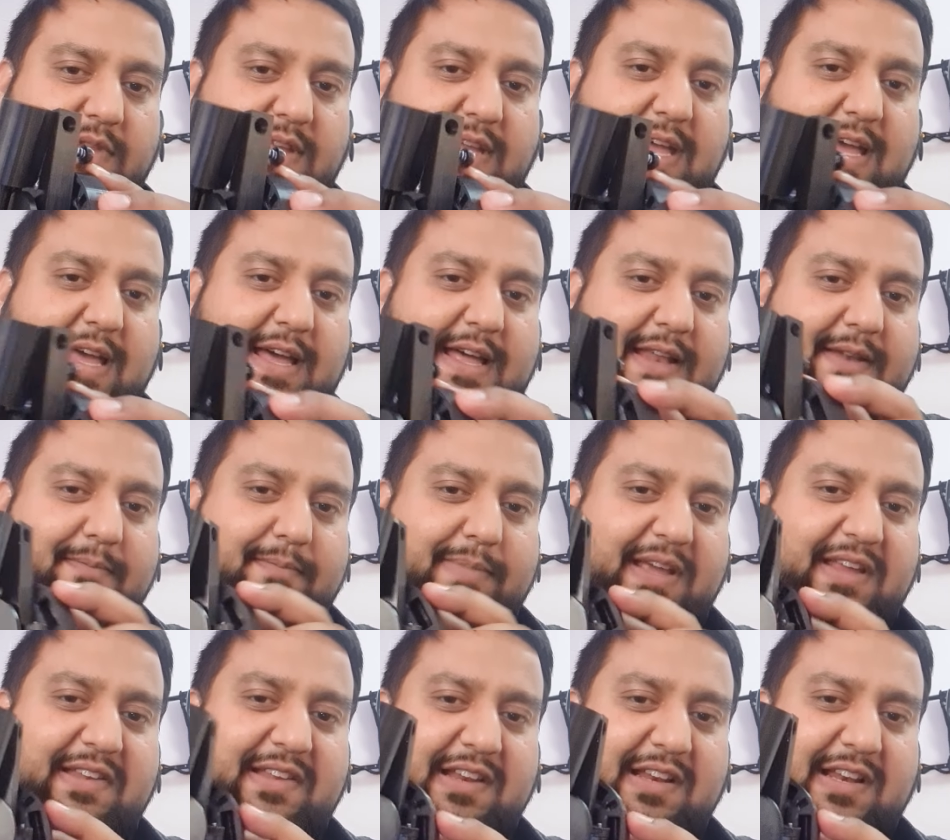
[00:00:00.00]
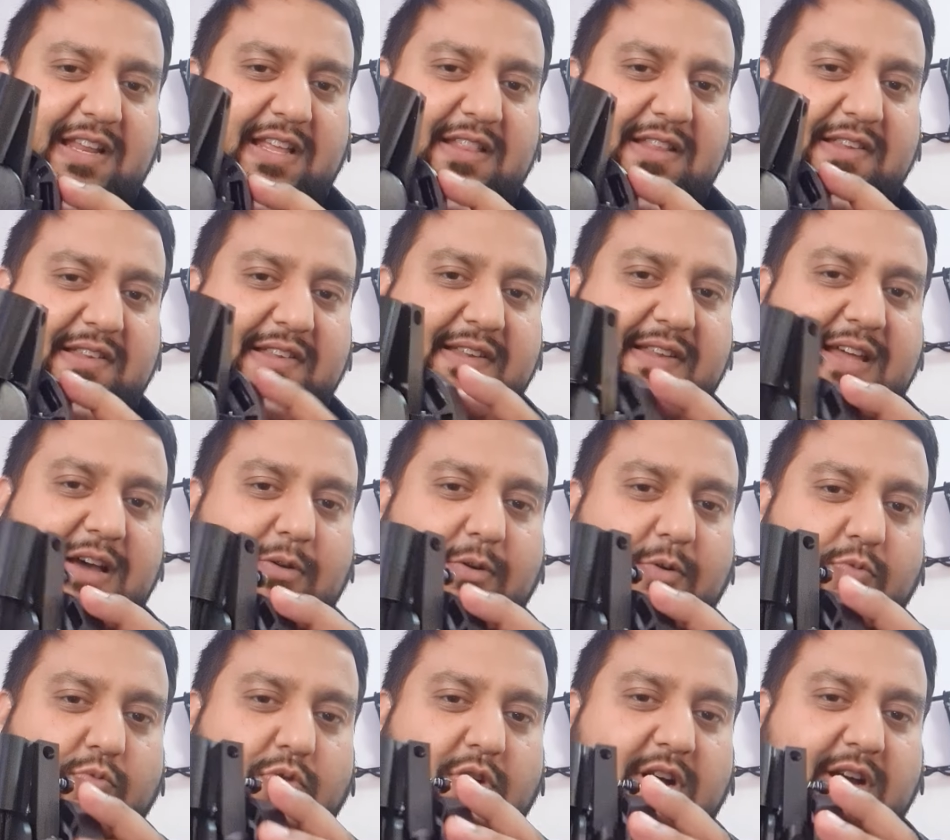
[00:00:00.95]
And basically this is how
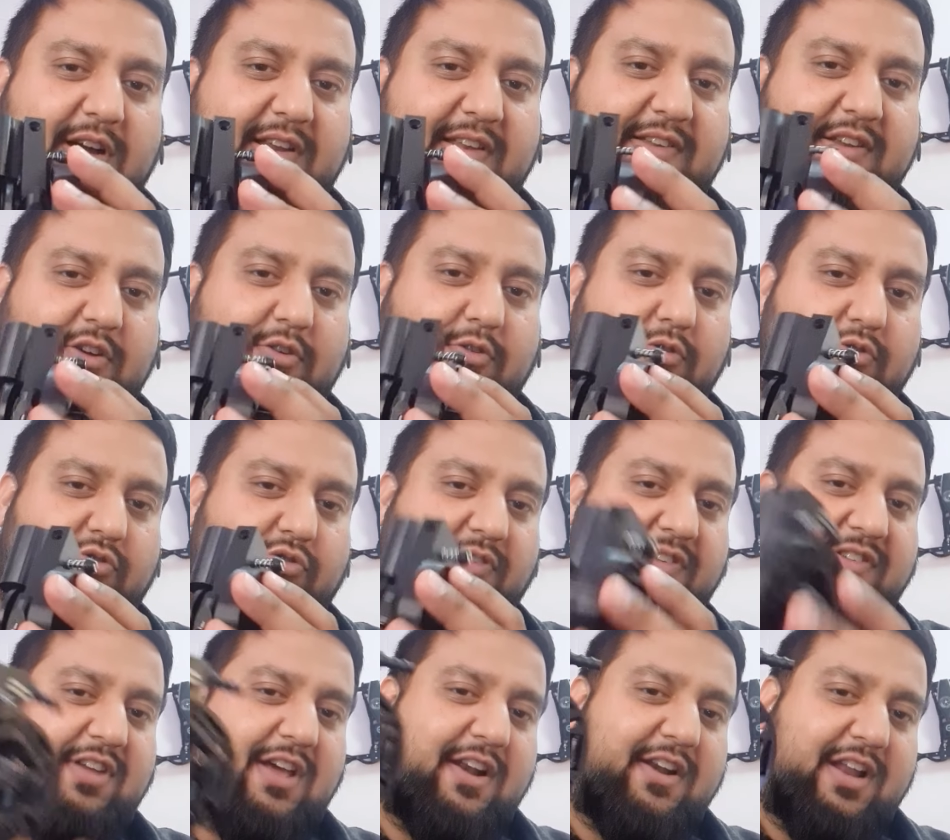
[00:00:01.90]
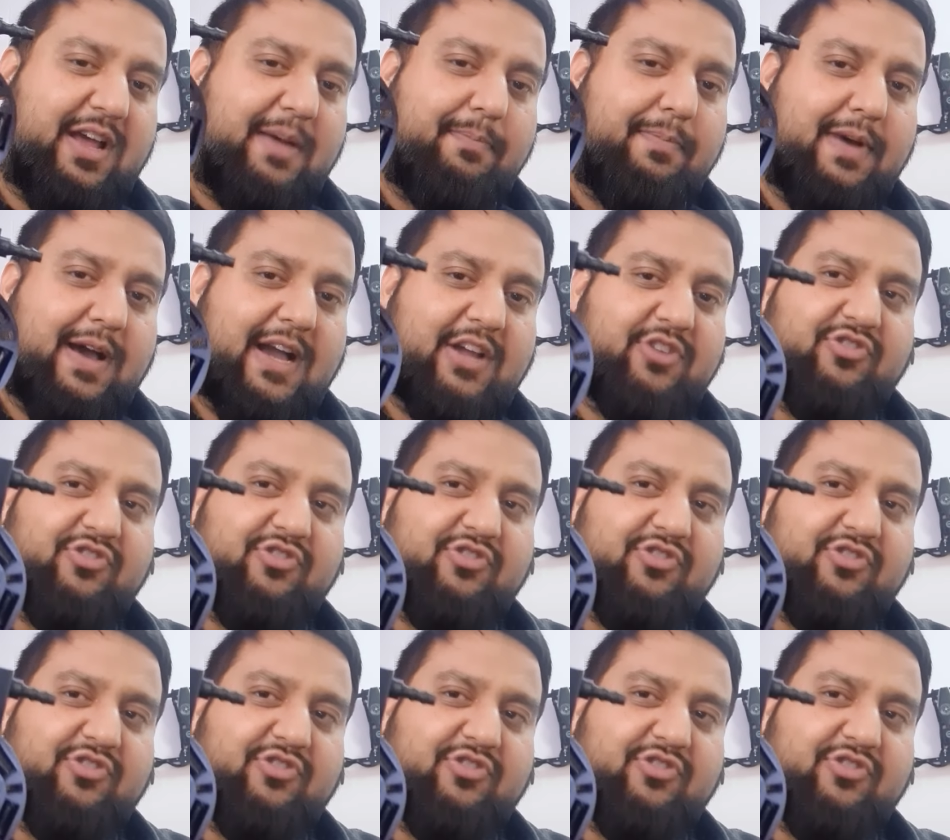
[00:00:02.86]
it works. So to start it up, I